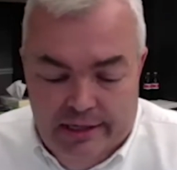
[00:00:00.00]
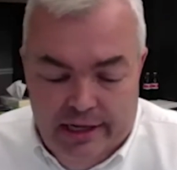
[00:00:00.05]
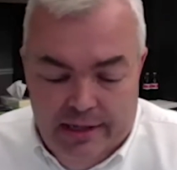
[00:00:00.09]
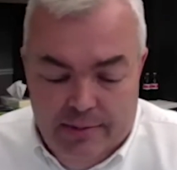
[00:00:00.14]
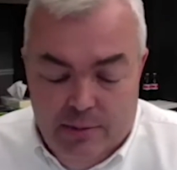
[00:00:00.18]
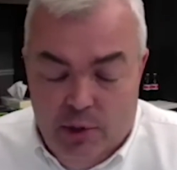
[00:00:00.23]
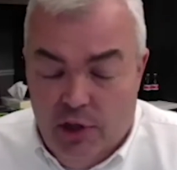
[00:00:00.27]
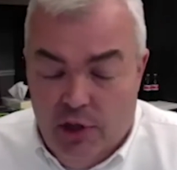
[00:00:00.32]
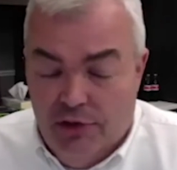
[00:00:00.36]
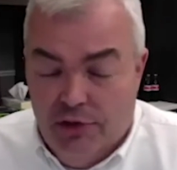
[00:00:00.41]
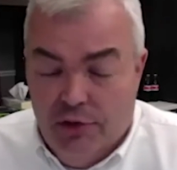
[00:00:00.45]

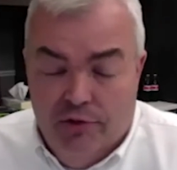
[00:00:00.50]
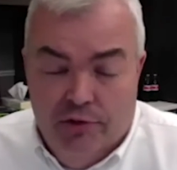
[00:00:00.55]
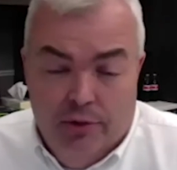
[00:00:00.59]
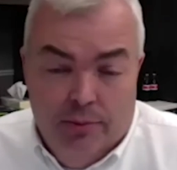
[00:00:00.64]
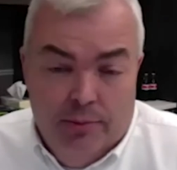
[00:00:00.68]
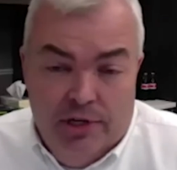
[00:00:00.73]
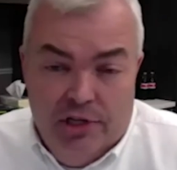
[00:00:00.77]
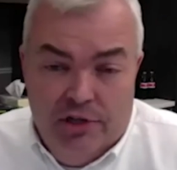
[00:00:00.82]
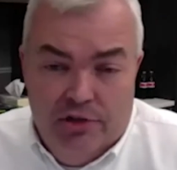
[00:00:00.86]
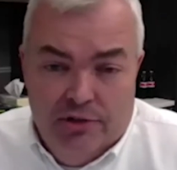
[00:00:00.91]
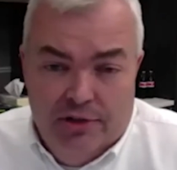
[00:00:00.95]
I'm also
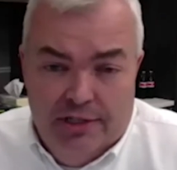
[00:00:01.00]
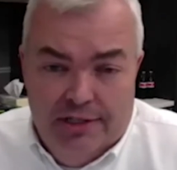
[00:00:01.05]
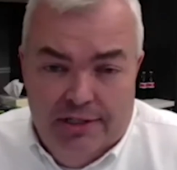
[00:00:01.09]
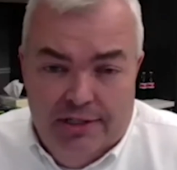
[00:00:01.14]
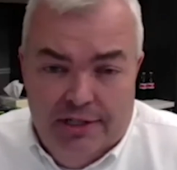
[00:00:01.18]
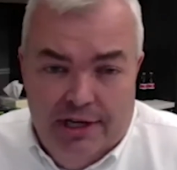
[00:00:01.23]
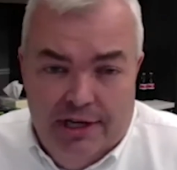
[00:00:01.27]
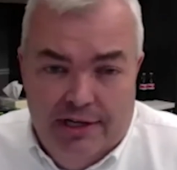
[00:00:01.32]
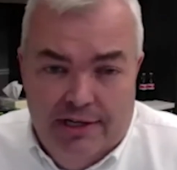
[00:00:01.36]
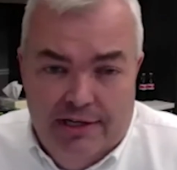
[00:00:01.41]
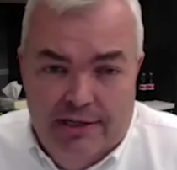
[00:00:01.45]
from Eastern
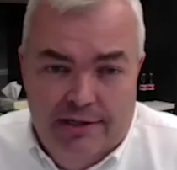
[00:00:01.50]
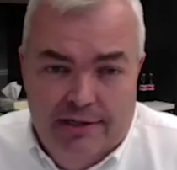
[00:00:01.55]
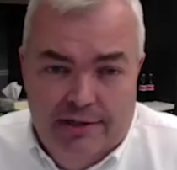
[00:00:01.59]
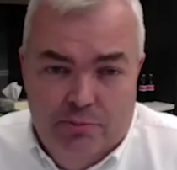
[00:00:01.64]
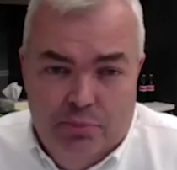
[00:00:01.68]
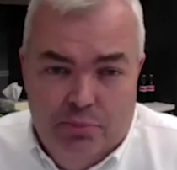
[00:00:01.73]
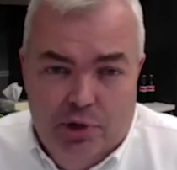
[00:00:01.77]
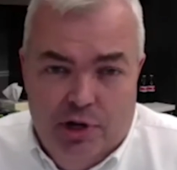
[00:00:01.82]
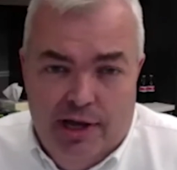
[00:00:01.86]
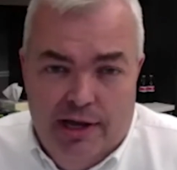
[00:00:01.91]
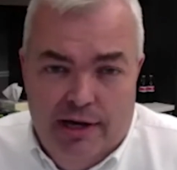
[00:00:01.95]
Kentucky and
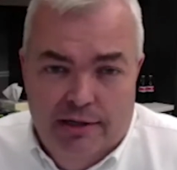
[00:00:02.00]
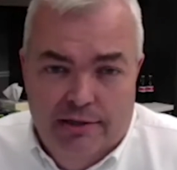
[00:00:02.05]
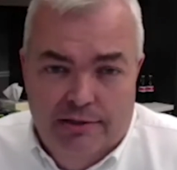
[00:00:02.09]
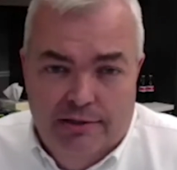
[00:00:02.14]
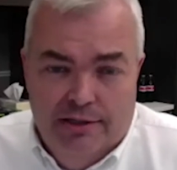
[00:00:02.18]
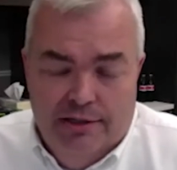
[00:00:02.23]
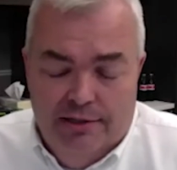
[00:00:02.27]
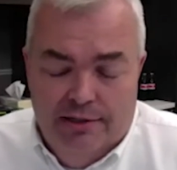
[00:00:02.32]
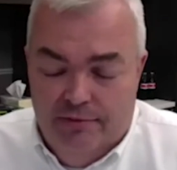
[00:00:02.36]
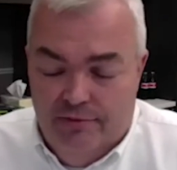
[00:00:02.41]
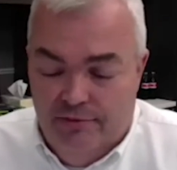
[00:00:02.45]
a
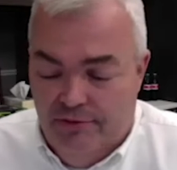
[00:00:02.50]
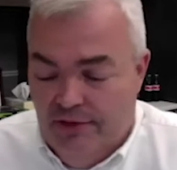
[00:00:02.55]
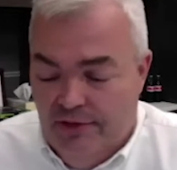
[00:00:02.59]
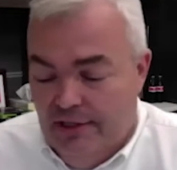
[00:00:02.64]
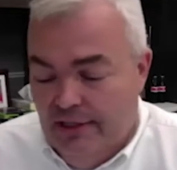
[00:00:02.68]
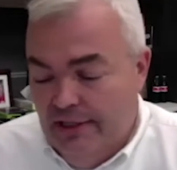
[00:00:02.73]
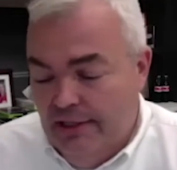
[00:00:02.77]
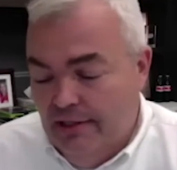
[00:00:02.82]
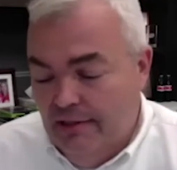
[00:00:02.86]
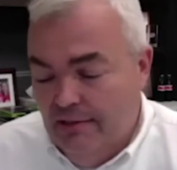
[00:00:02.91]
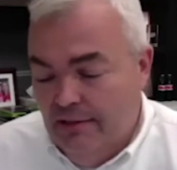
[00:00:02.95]
product of
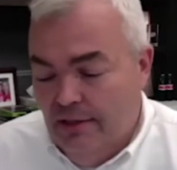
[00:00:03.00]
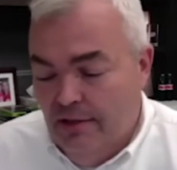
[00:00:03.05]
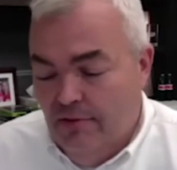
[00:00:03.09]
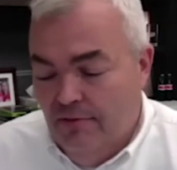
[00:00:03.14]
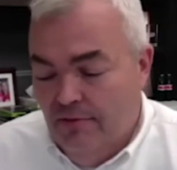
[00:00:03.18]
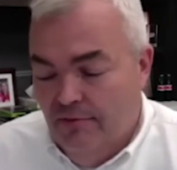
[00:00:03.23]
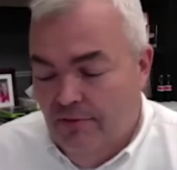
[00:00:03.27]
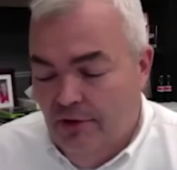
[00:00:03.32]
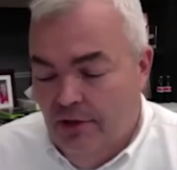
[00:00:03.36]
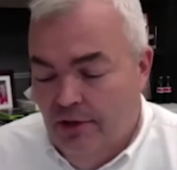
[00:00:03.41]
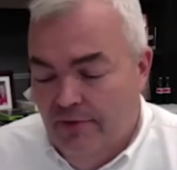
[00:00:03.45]

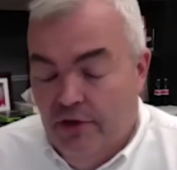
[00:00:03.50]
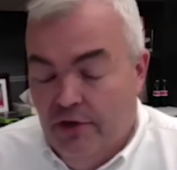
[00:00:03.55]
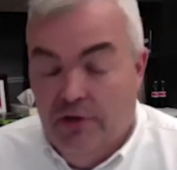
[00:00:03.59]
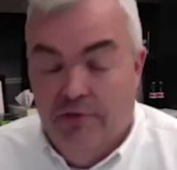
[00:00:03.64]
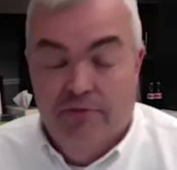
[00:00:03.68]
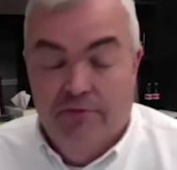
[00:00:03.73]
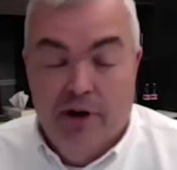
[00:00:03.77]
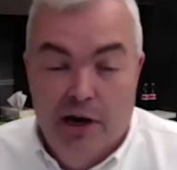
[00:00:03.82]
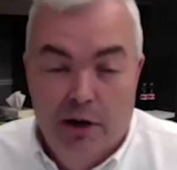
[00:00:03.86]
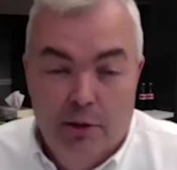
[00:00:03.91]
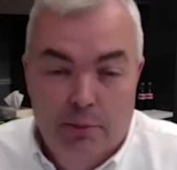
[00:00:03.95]
an
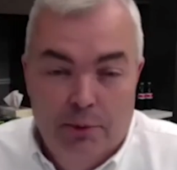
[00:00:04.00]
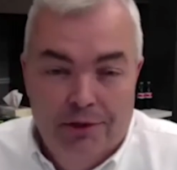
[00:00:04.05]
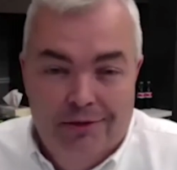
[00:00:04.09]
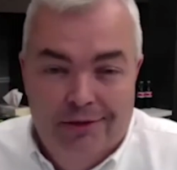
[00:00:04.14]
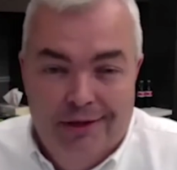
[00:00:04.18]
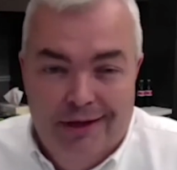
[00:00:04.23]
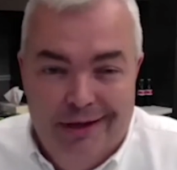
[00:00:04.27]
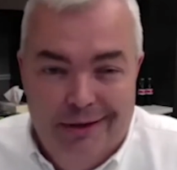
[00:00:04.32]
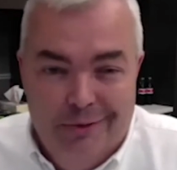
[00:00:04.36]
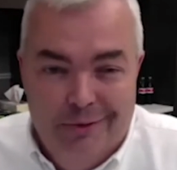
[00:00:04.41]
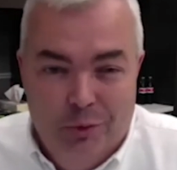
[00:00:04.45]
environment
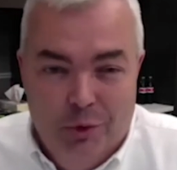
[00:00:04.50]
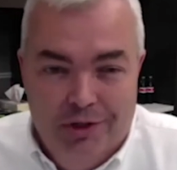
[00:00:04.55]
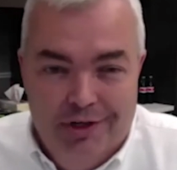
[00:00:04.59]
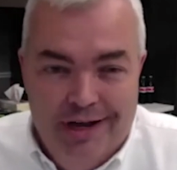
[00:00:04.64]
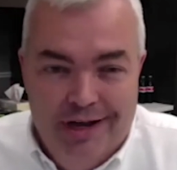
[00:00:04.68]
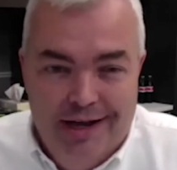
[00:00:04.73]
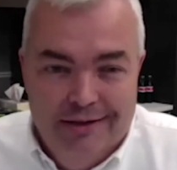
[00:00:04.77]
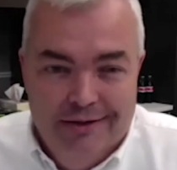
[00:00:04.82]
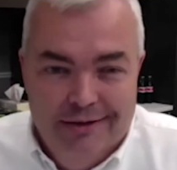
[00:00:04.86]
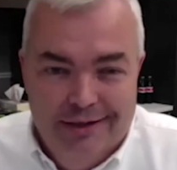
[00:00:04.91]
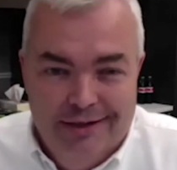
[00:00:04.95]
that would
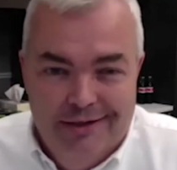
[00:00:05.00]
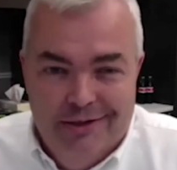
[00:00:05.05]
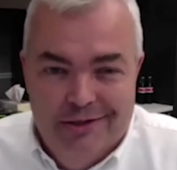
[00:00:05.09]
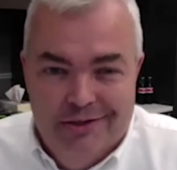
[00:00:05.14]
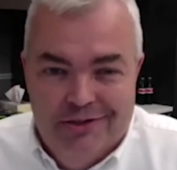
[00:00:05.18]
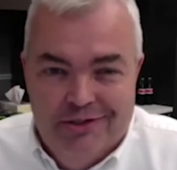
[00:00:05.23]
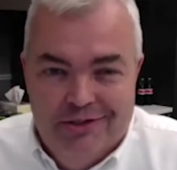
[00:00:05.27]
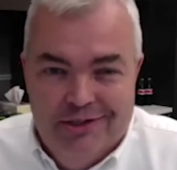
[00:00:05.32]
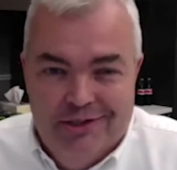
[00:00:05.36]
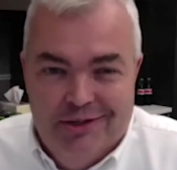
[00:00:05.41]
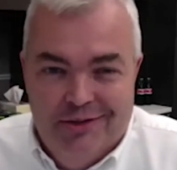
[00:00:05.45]
not lend
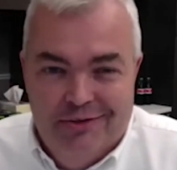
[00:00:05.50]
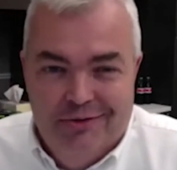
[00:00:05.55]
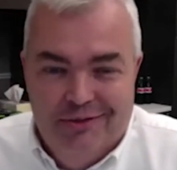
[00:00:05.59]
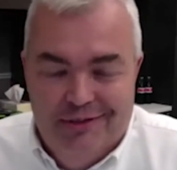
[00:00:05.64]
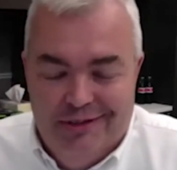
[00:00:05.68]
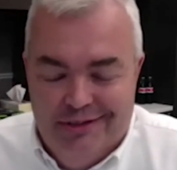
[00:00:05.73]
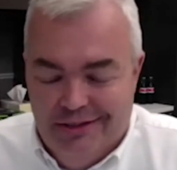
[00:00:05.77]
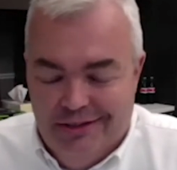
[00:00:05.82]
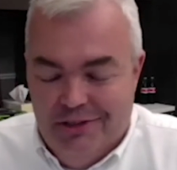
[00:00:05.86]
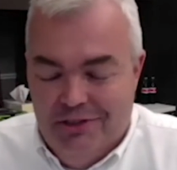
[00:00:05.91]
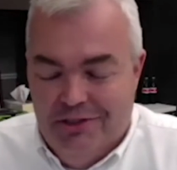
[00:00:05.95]
itself,
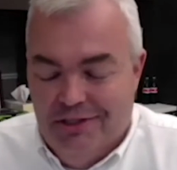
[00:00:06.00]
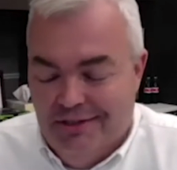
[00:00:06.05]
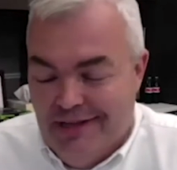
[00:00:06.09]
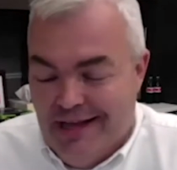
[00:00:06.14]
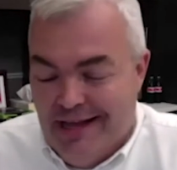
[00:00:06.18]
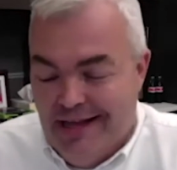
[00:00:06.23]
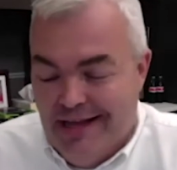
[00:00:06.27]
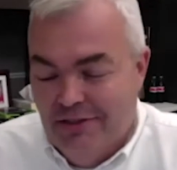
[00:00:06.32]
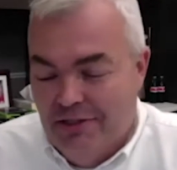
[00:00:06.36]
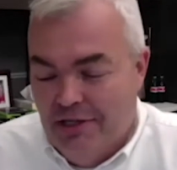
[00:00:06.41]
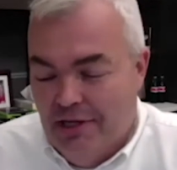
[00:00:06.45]
at least at
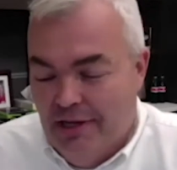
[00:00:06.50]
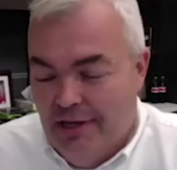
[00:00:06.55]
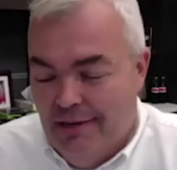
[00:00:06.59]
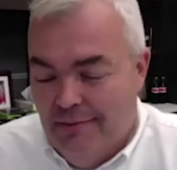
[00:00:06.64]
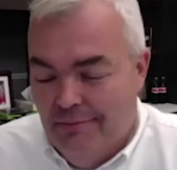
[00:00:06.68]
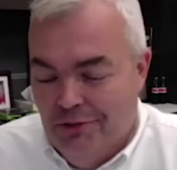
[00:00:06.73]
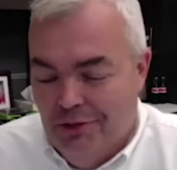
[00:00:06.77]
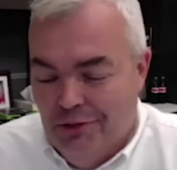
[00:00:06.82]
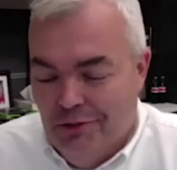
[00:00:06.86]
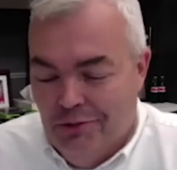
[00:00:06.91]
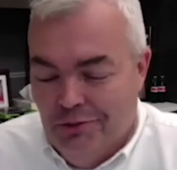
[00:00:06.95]
that
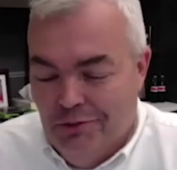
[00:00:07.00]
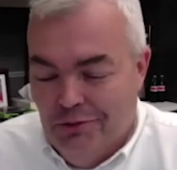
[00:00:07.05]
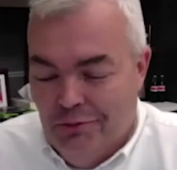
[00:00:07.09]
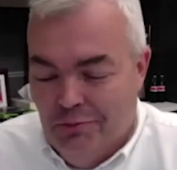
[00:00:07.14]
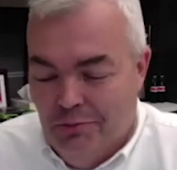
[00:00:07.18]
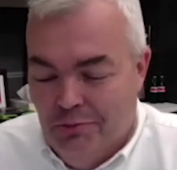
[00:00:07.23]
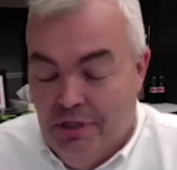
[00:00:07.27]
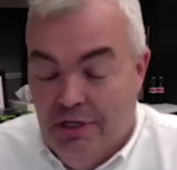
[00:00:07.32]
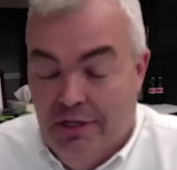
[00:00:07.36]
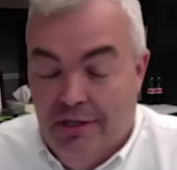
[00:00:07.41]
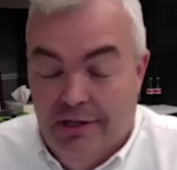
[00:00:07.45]
time,
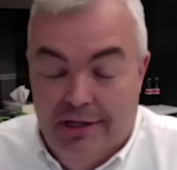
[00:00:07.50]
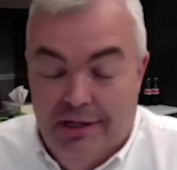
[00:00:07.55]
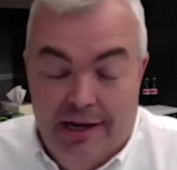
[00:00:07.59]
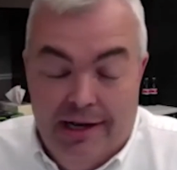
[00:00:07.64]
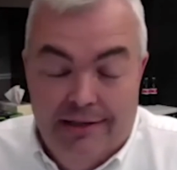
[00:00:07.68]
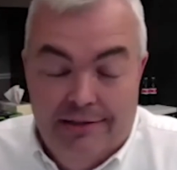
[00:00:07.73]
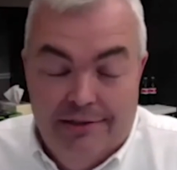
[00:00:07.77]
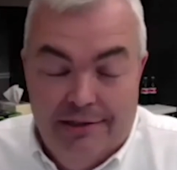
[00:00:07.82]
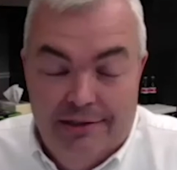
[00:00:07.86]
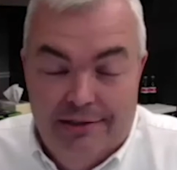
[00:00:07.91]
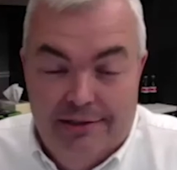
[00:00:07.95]
to being an
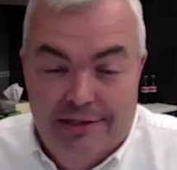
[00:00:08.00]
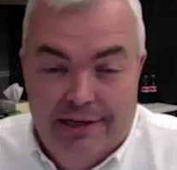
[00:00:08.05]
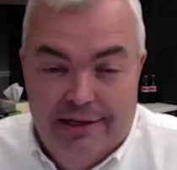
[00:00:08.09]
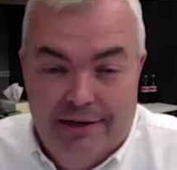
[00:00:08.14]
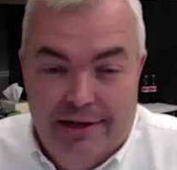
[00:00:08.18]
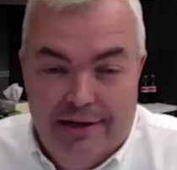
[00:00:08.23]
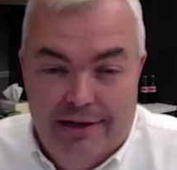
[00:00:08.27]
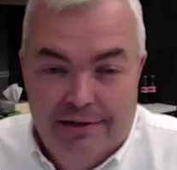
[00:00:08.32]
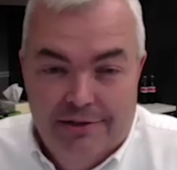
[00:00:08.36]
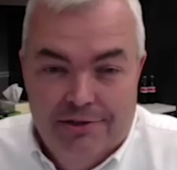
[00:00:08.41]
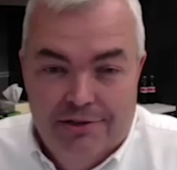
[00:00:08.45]
IT
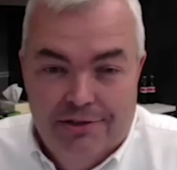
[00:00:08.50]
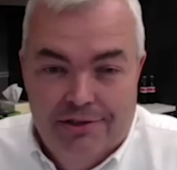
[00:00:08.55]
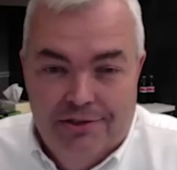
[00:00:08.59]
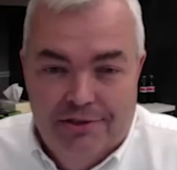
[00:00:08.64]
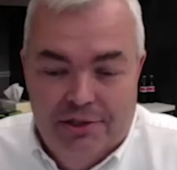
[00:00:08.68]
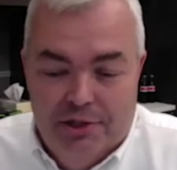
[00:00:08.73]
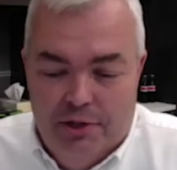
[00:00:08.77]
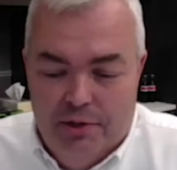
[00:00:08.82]
technologist.